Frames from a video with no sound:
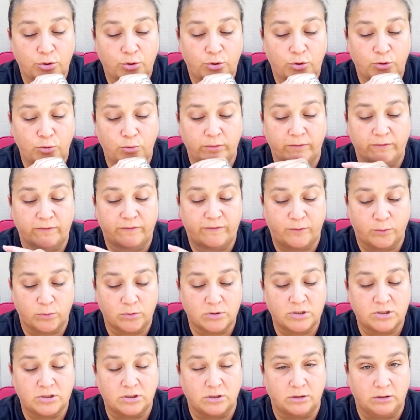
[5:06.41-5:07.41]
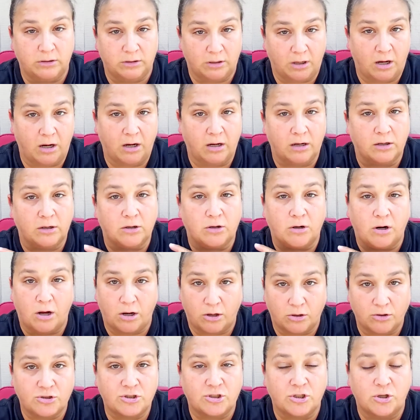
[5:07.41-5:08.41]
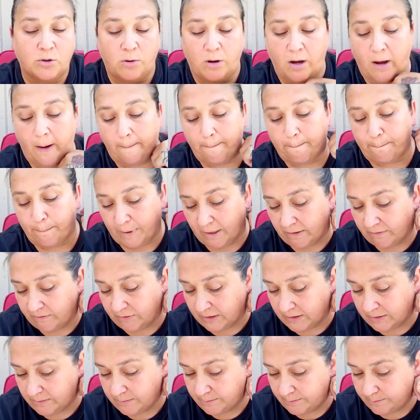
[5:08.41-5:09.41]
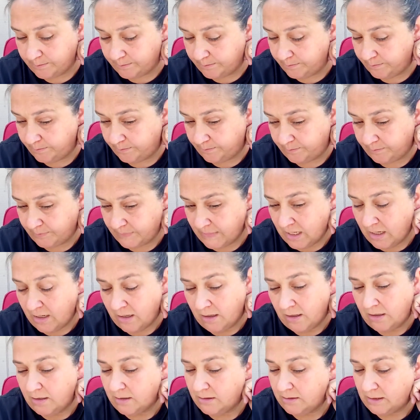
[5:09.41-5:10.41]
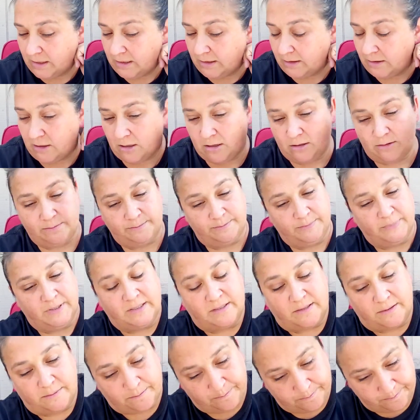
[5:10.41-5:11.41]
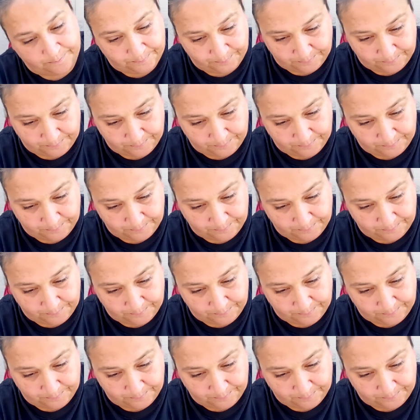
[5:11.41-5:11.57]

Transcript: who enforce the law are also above it. But y'all, listen.